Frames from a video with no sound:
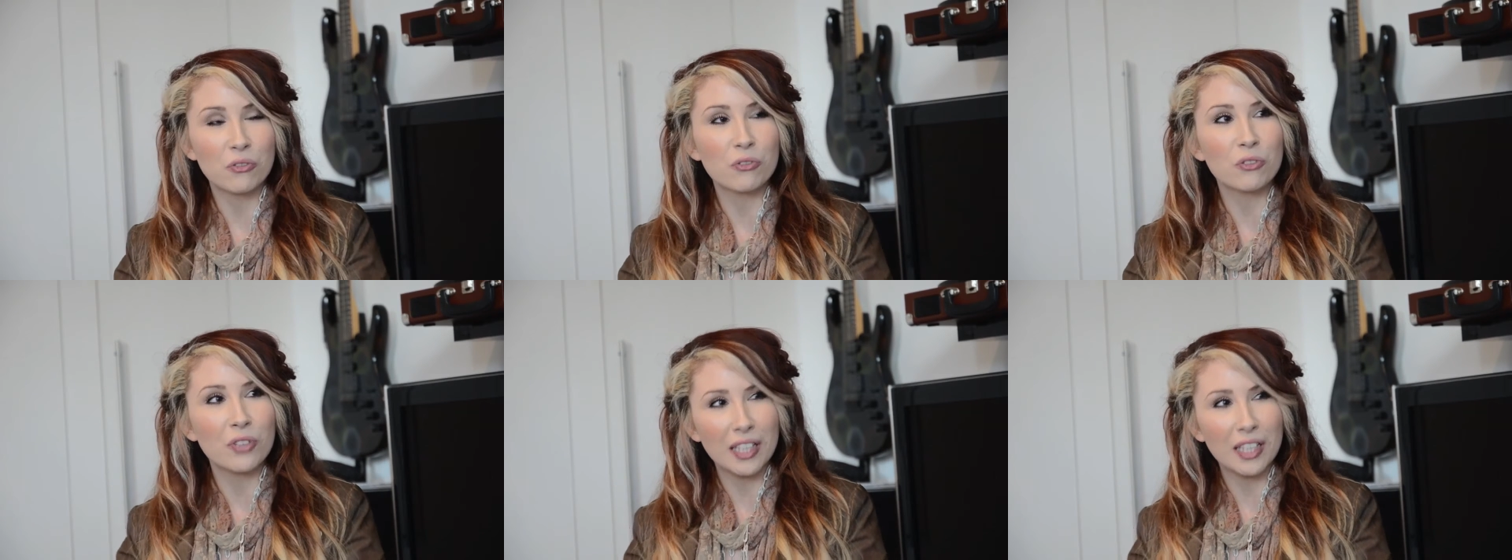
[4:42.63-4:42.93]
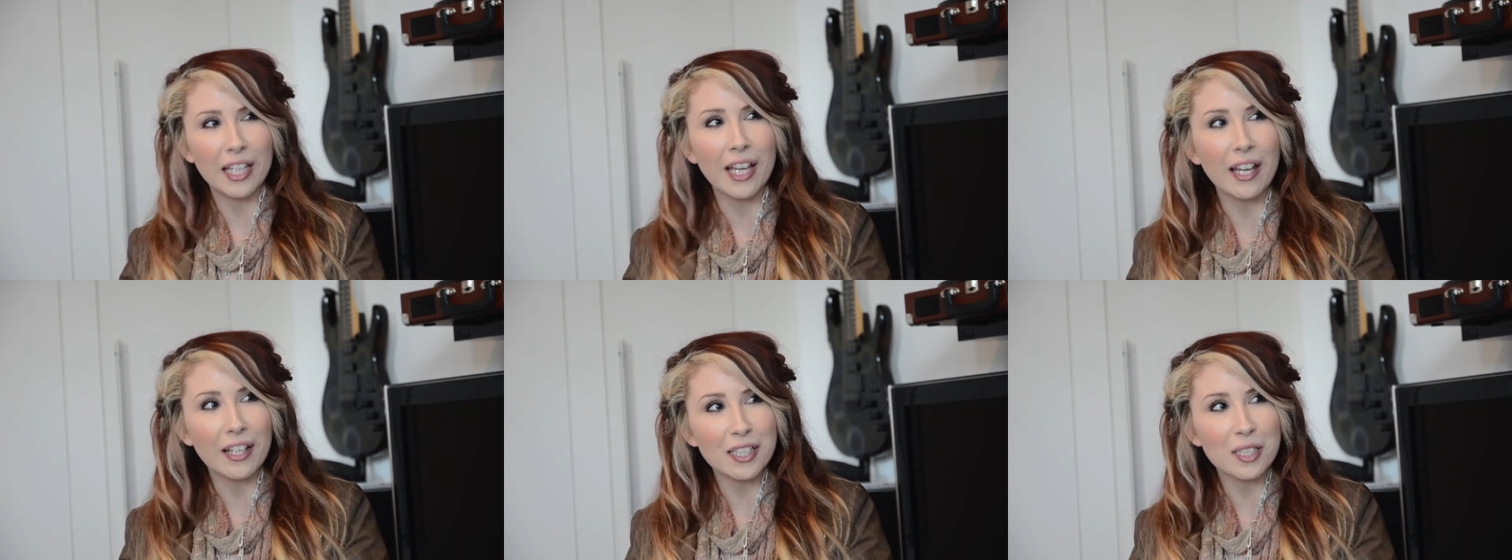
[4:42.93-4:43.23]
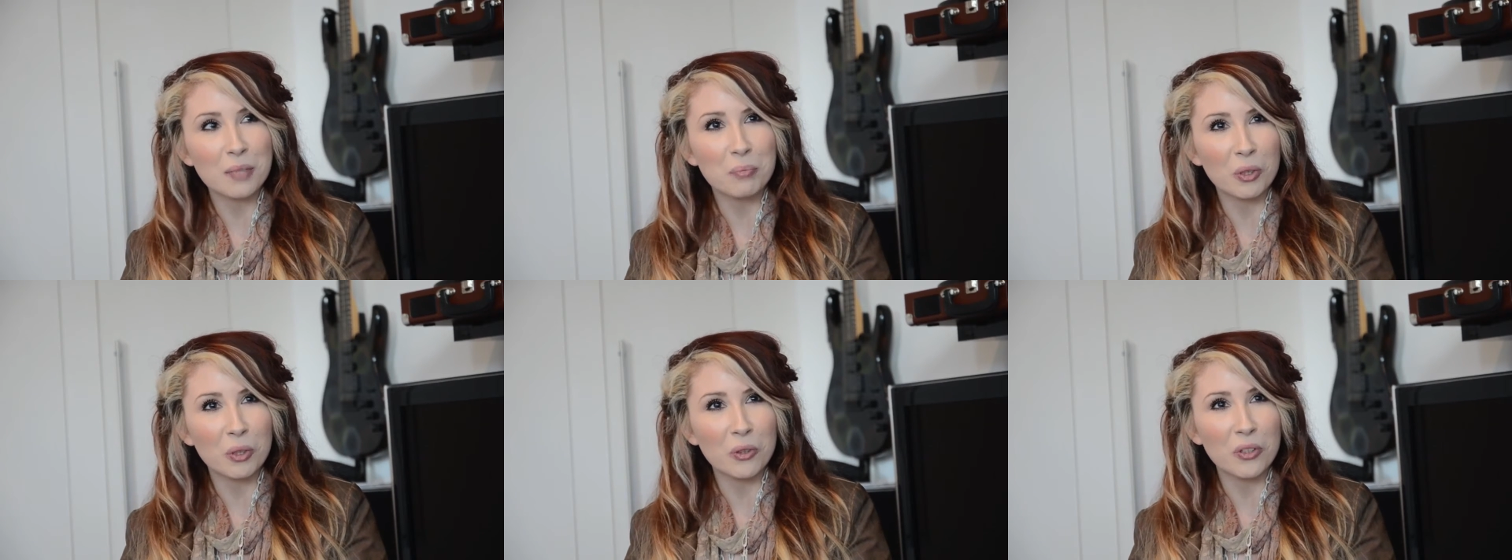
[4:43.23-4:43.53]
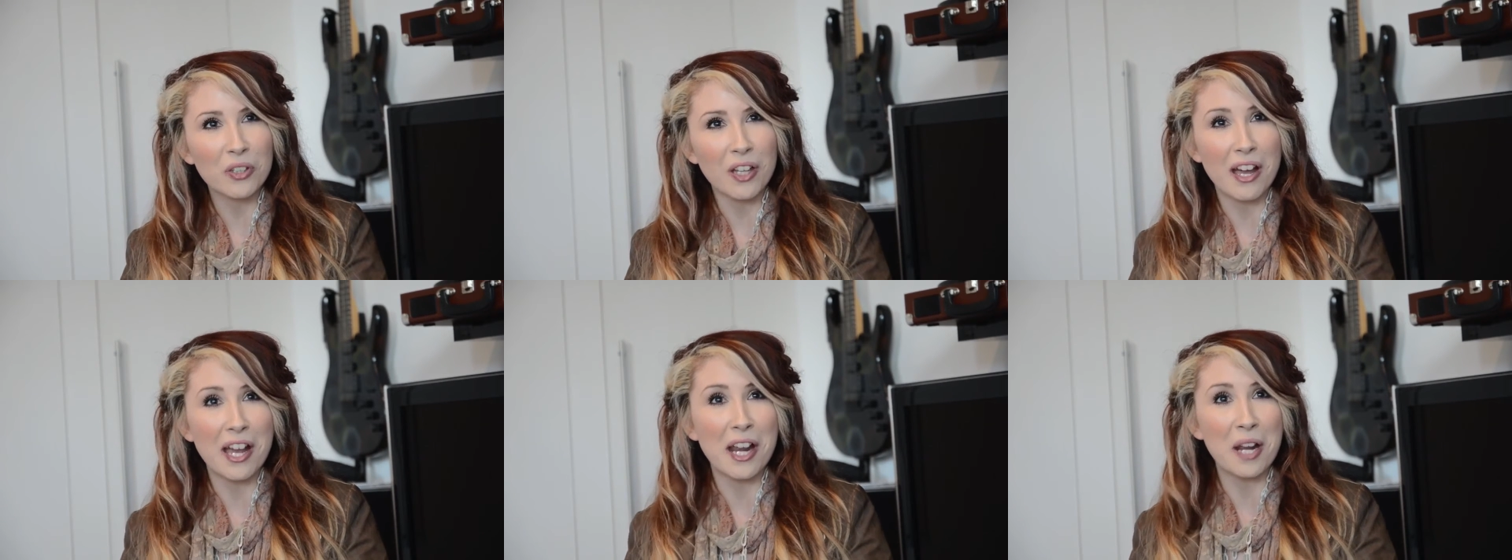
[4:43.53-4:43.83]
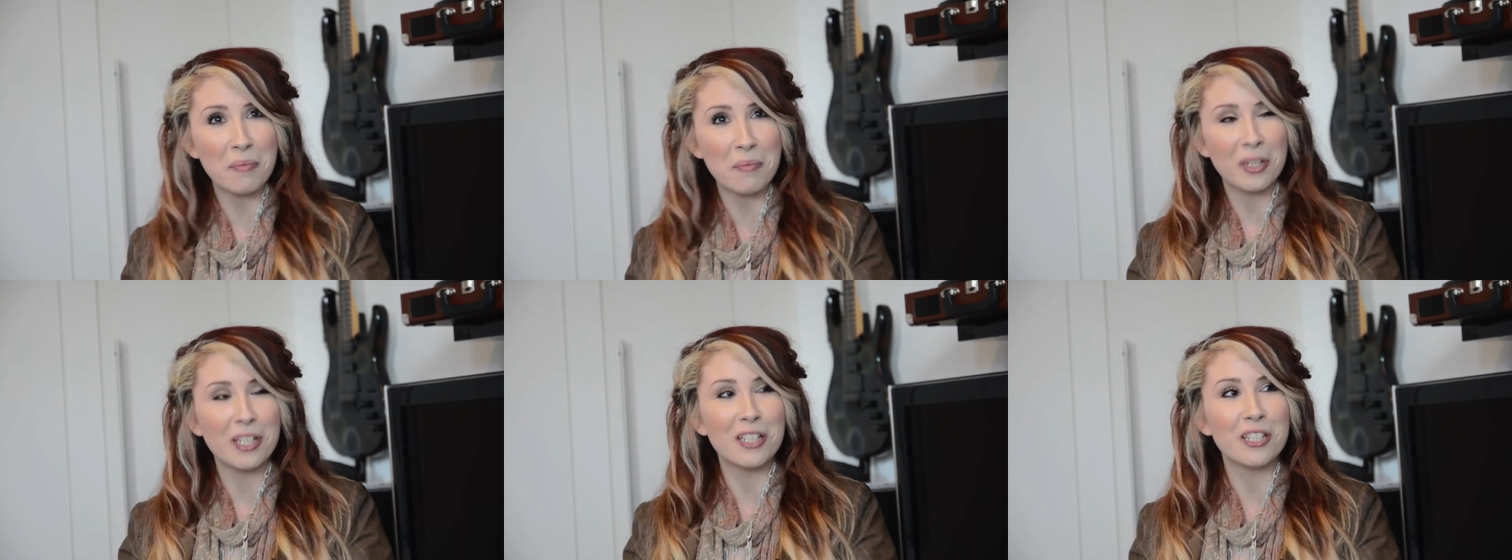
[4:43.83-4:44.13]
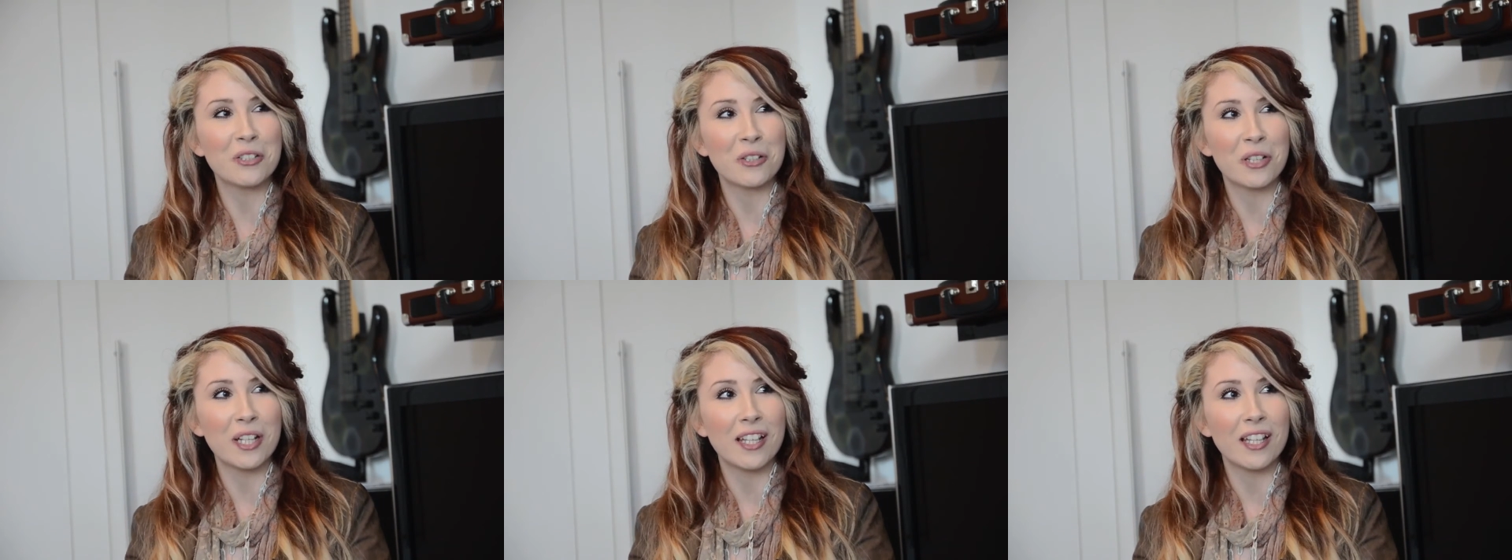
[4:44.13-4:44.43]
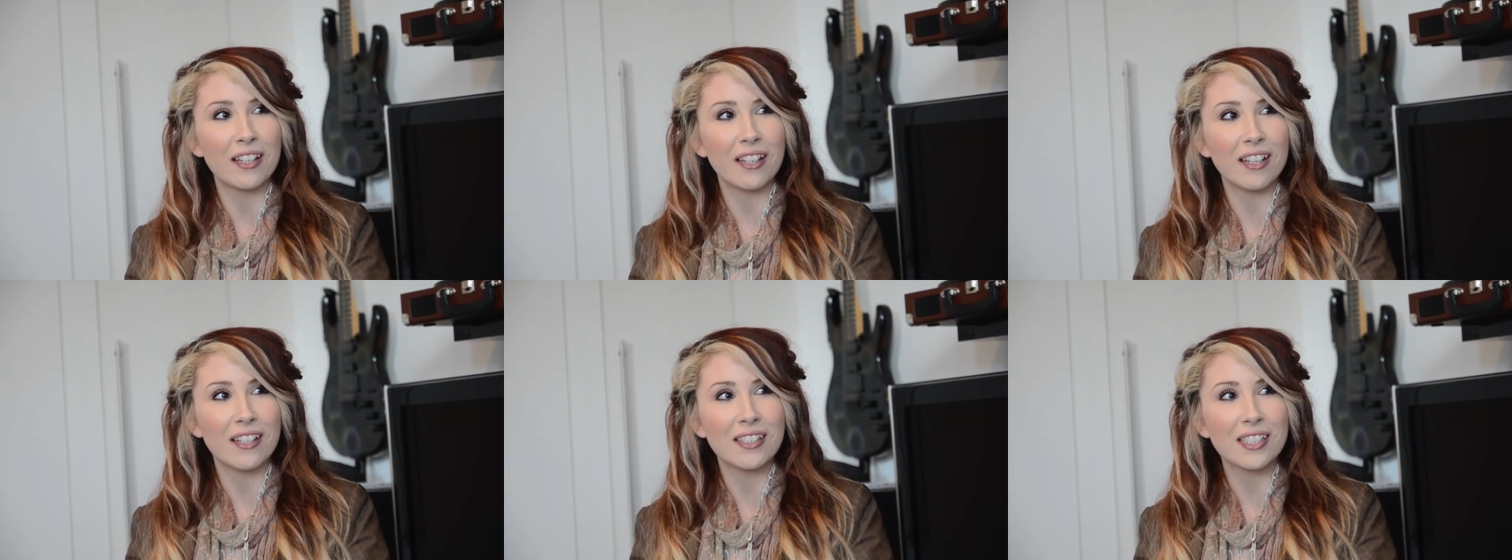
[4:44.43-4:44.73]
really explore that and I'm
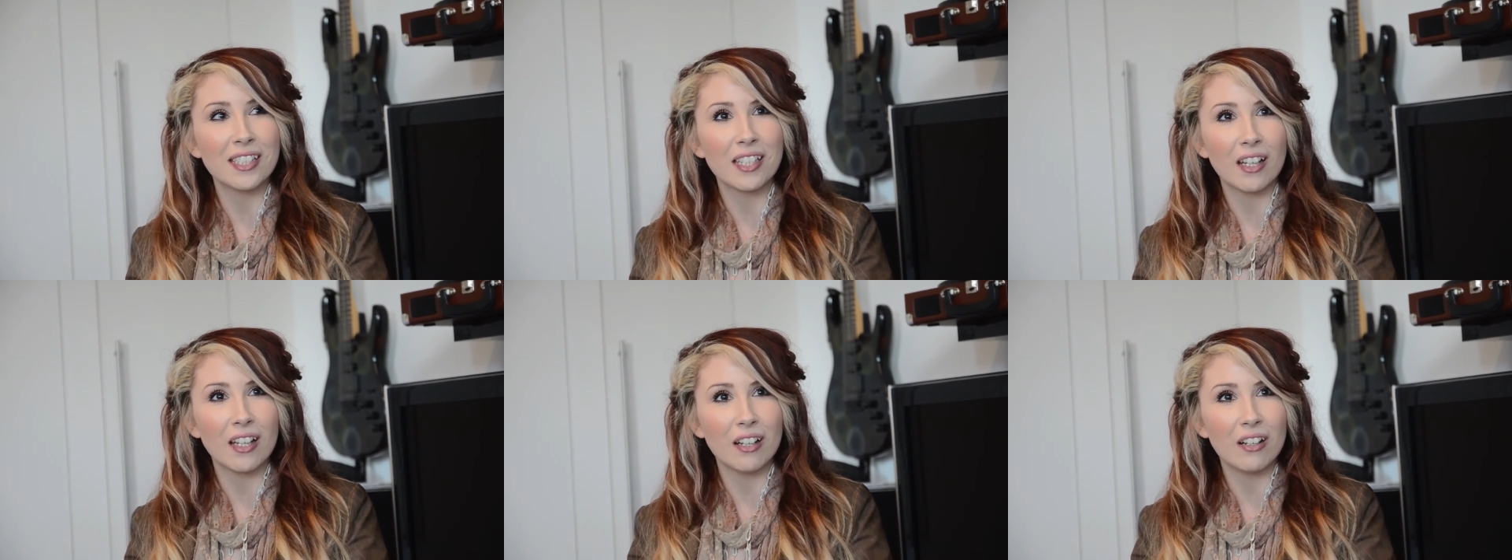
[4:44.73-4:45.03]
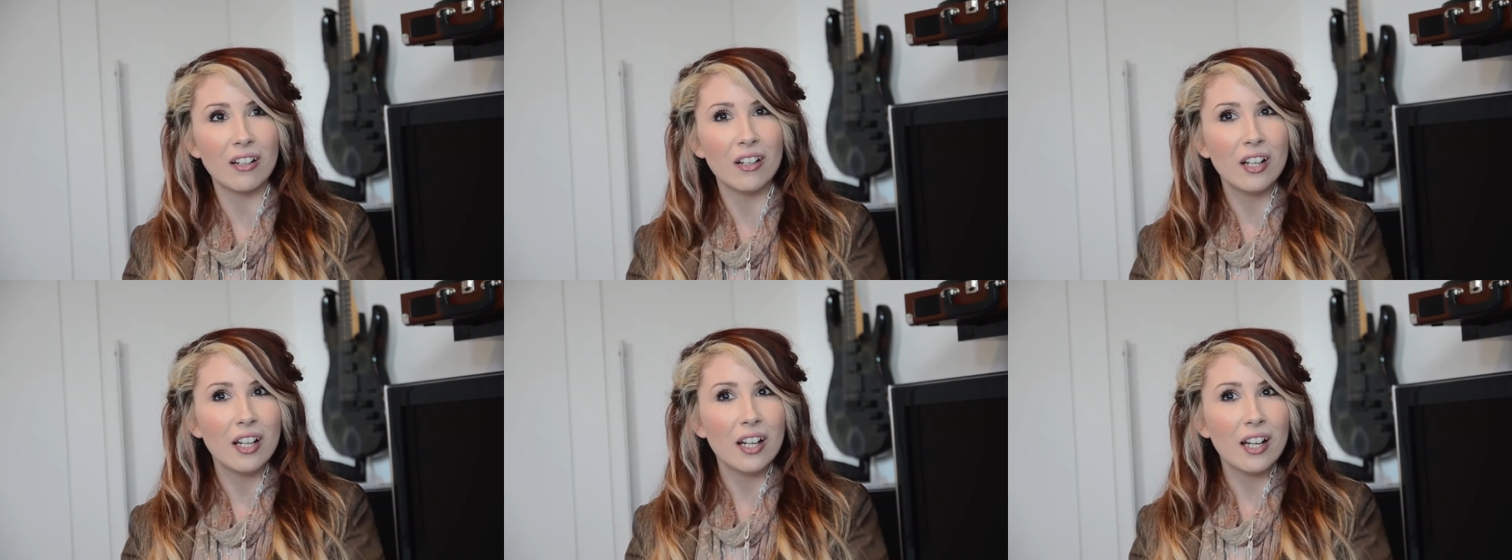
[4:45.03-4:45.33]
enjoying it. So.